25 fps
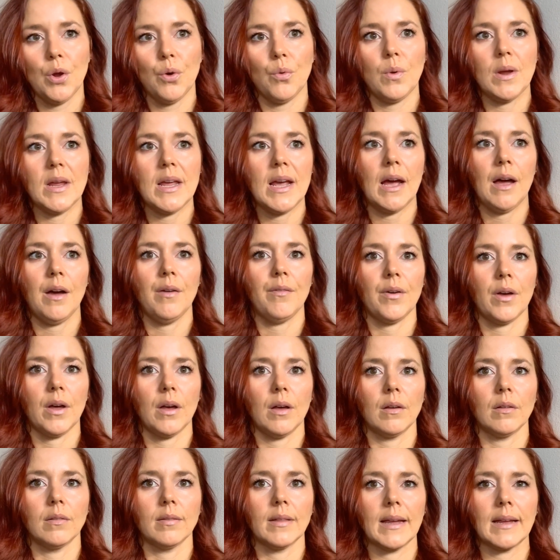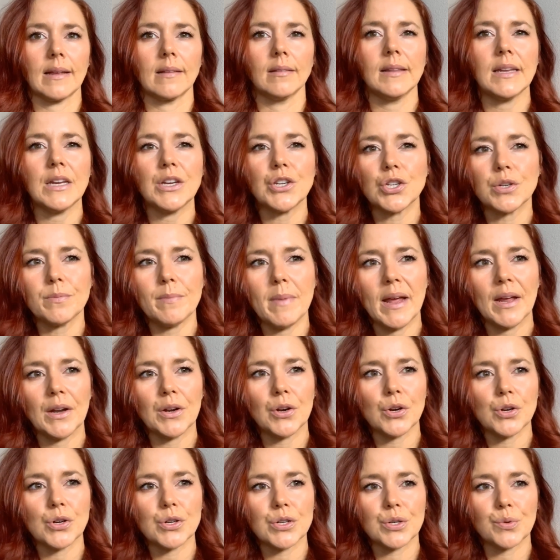We have a like leash
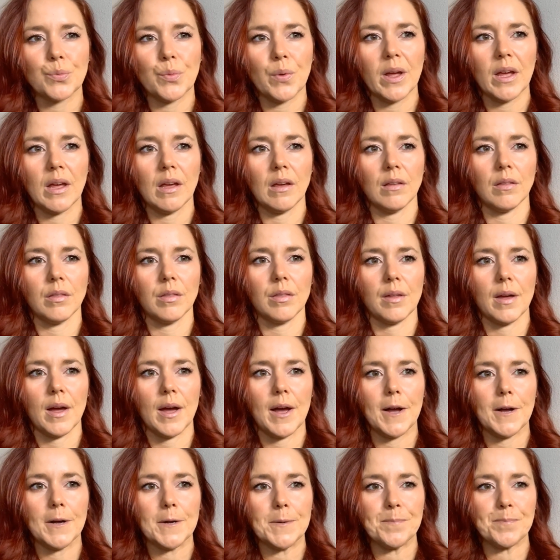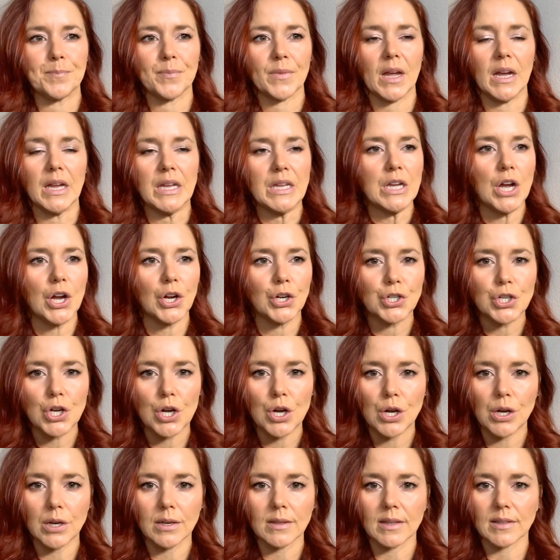manners with um, a young
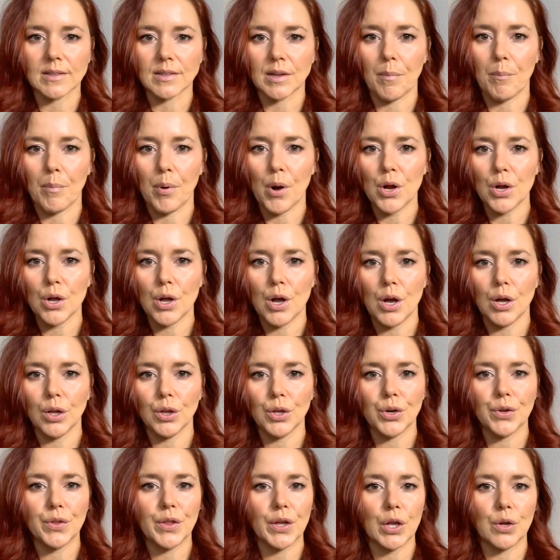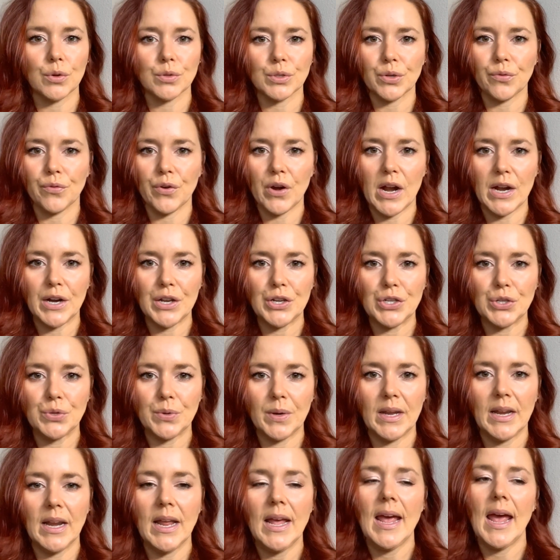dog that's on prong collar that goes over how to do
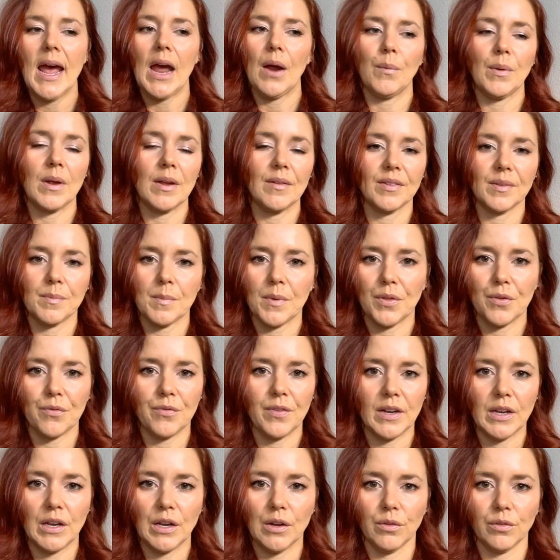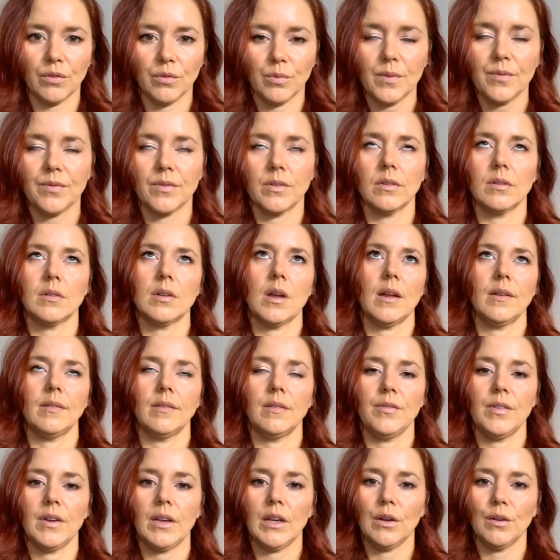it. And we have some other videos. We have tons
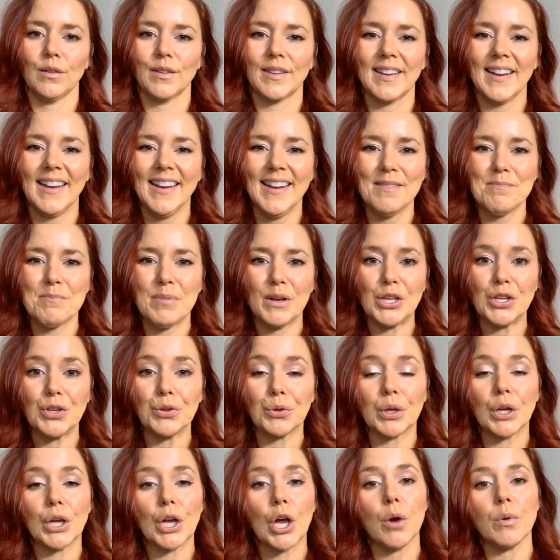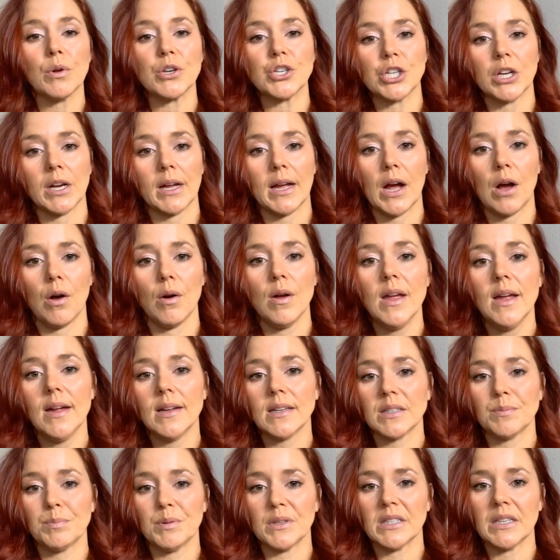of videos, but you can go and check out
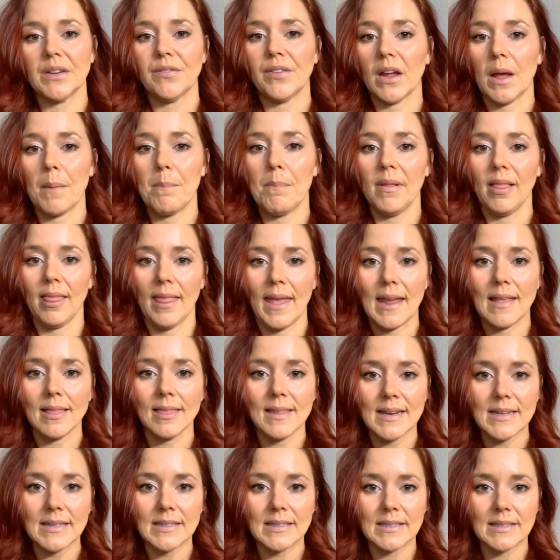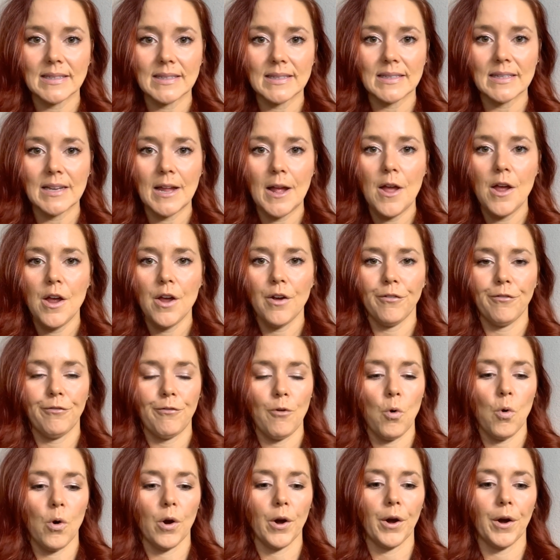specific playlists
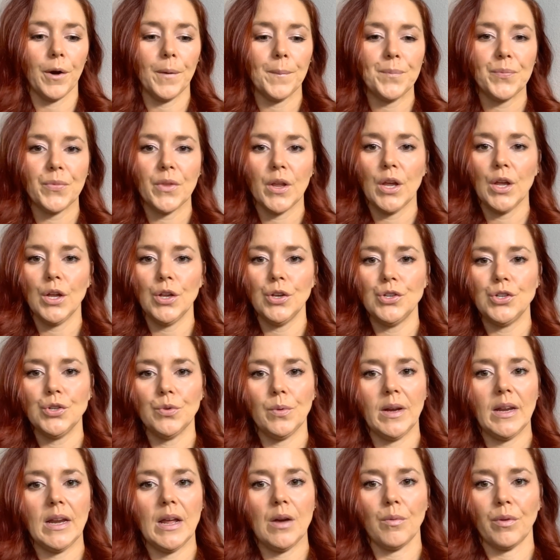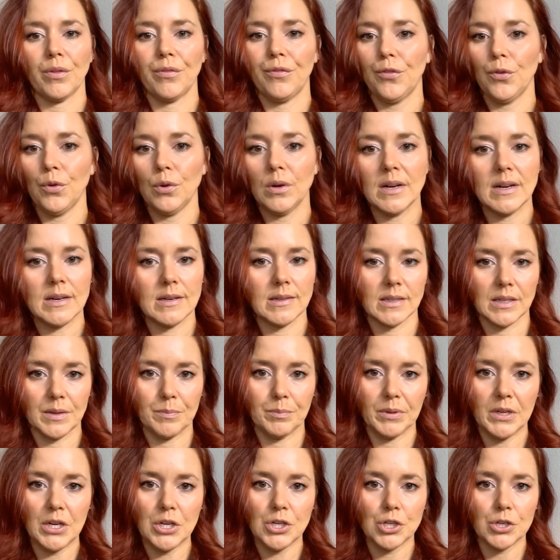for doing it with food and a
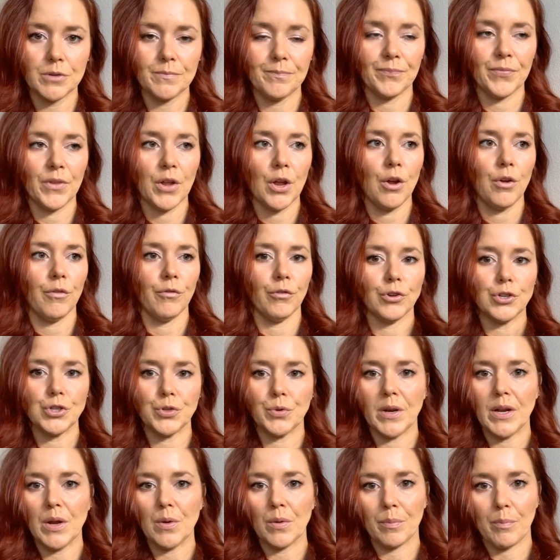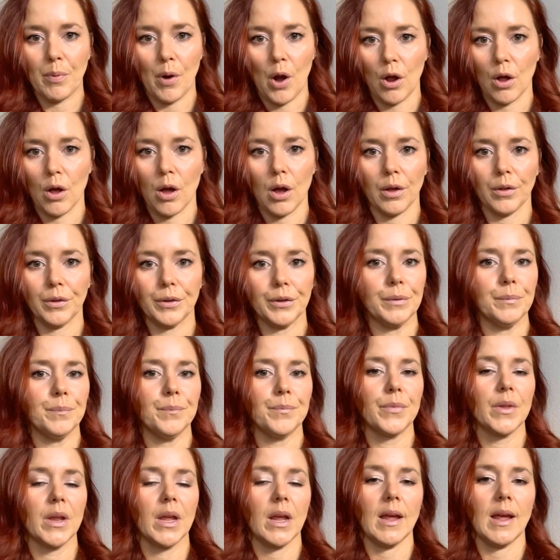slip leash, for doing it with prong collar,
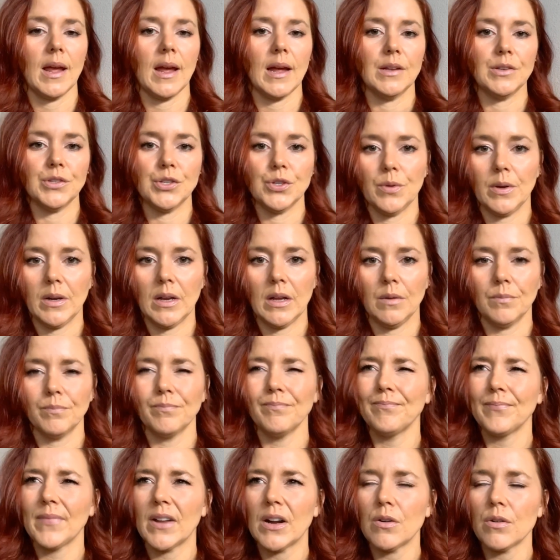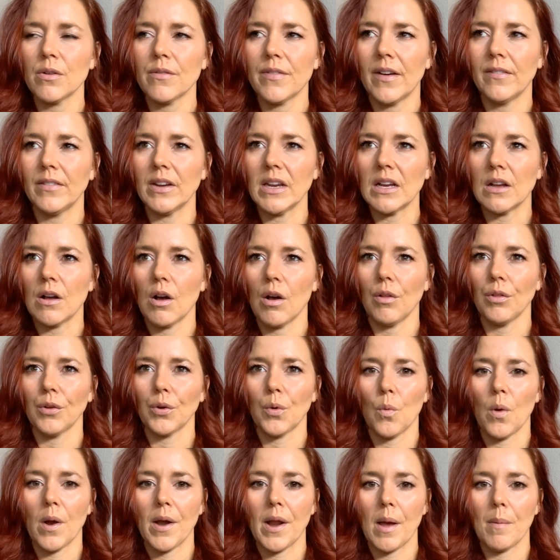and doing it, I don't know if I have an e-collar
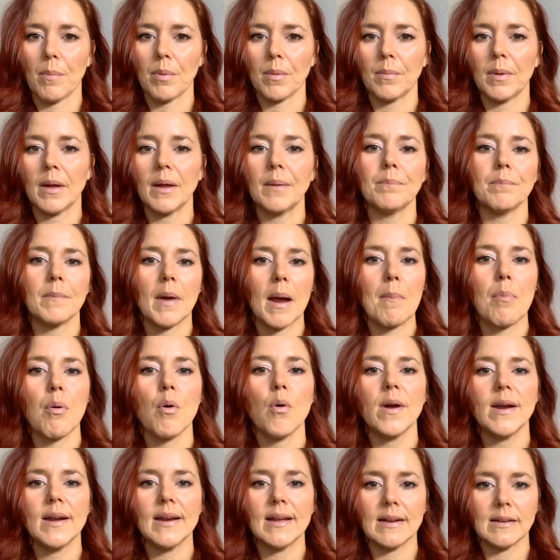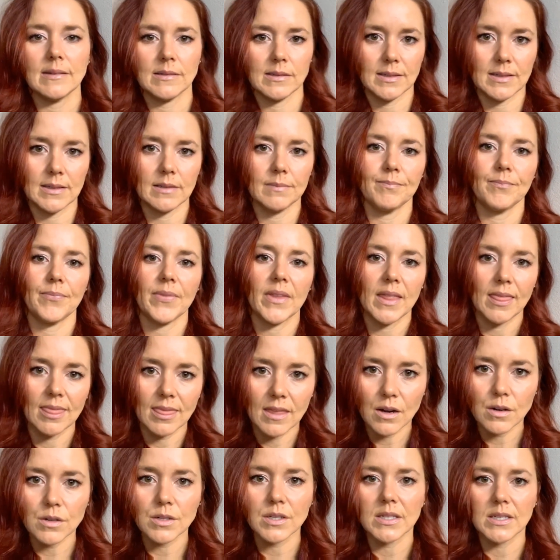one up, but my point is, is
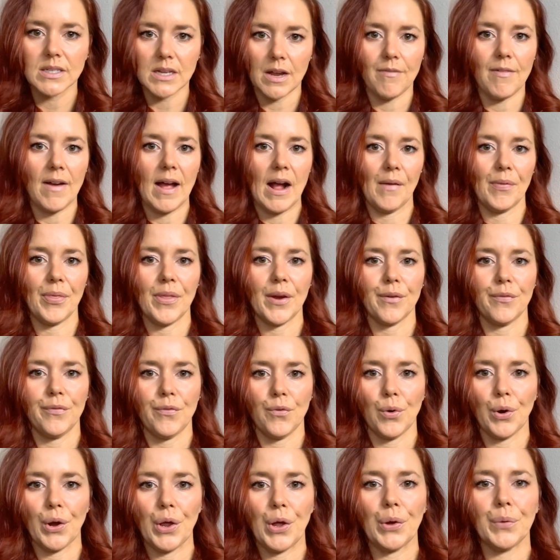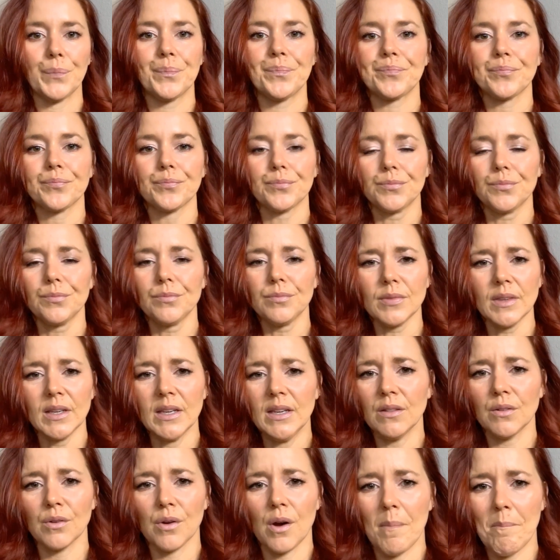there's stuff out there for you,
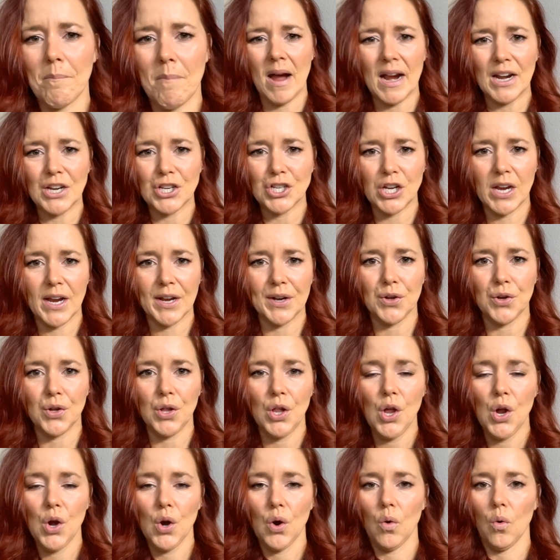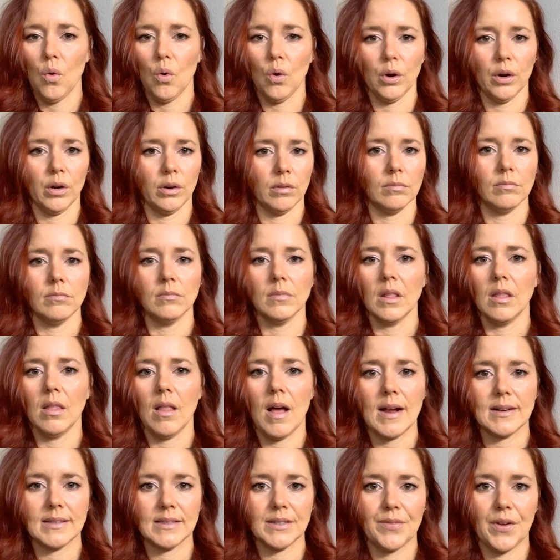either on channel or
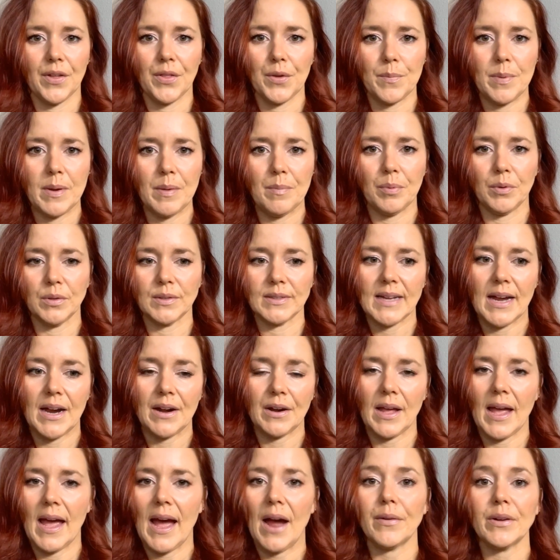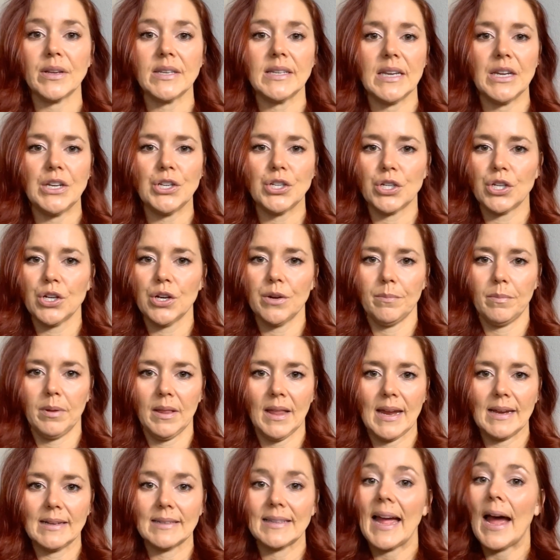lots of other people's, how to, how to teach
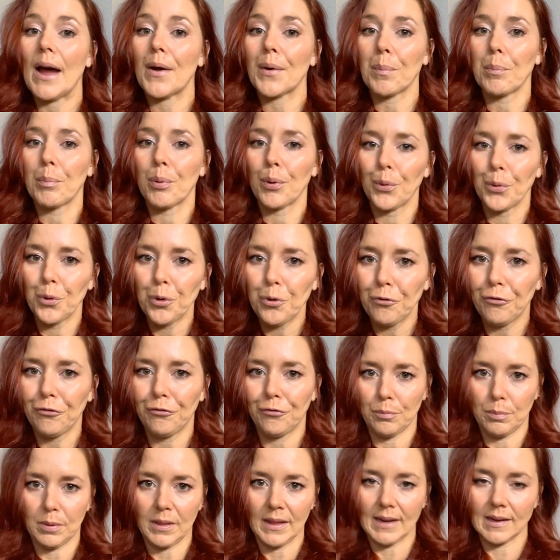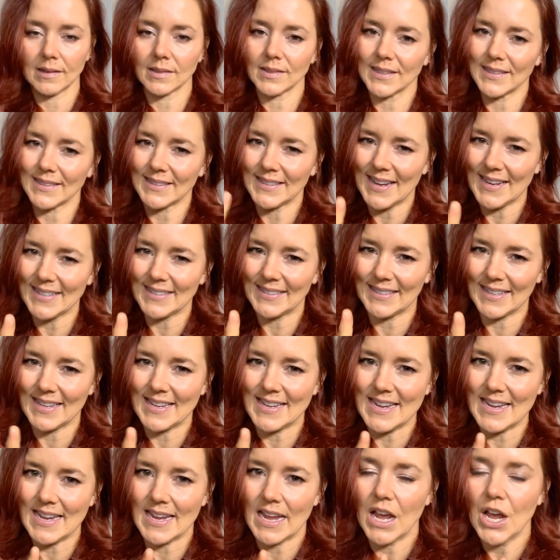place, how to proof place, because that's the
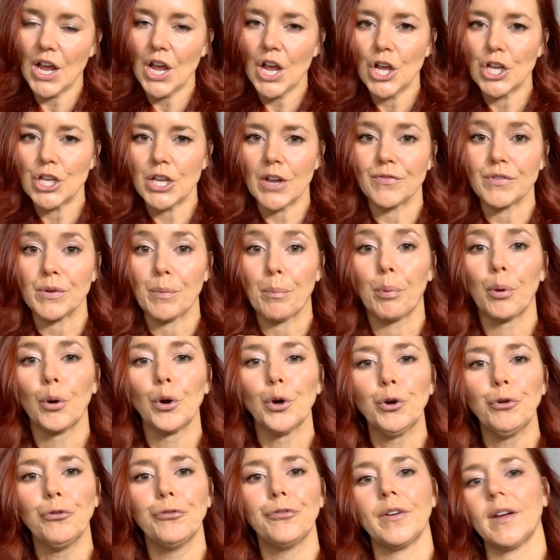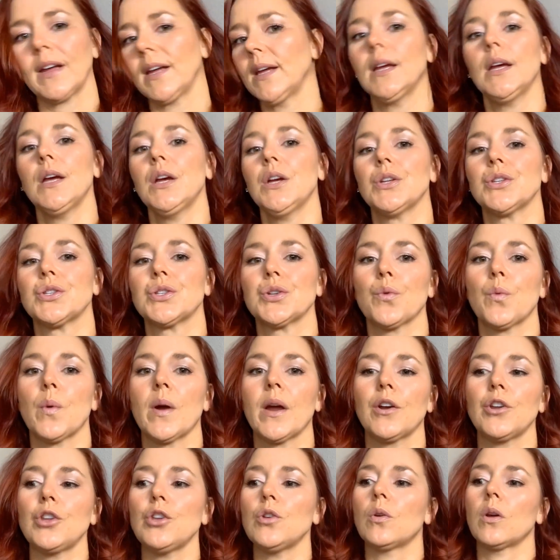key. You have to proof it to
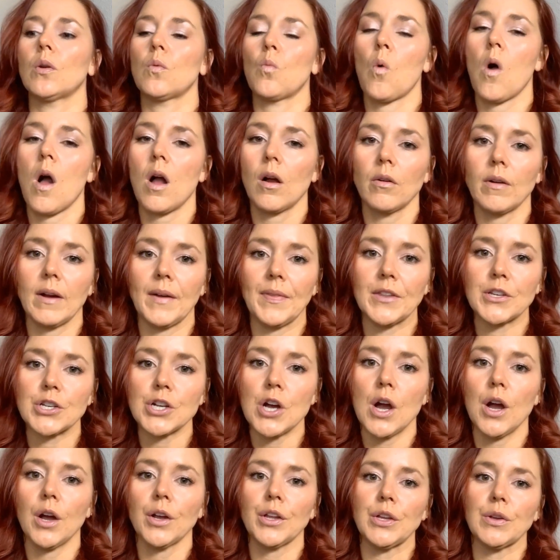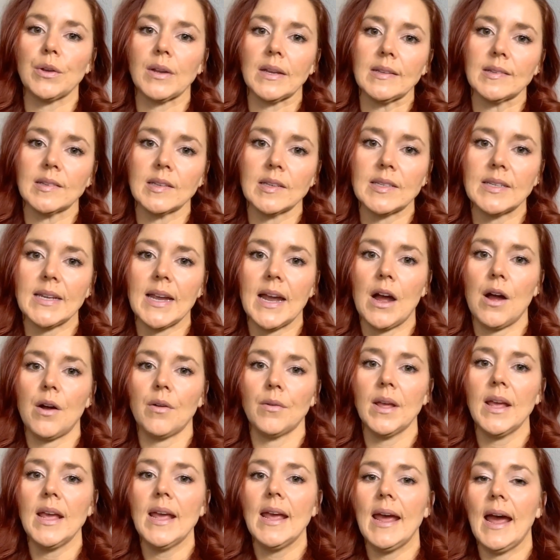where you can walk around the dog, you can sit
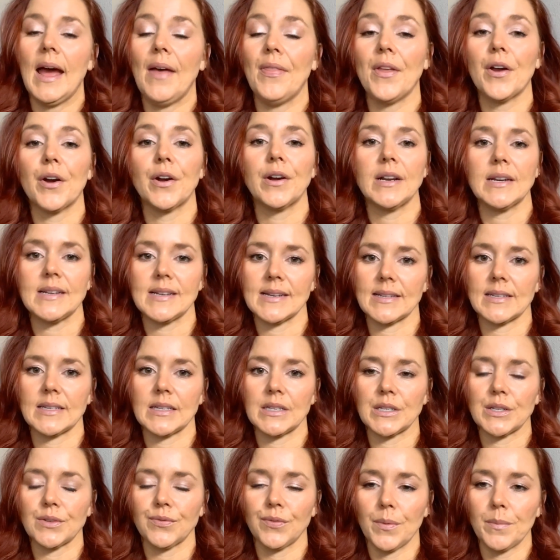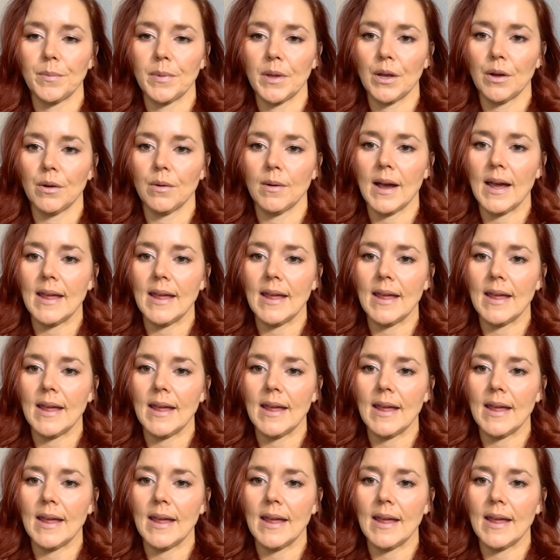down, and they're at a distance from you.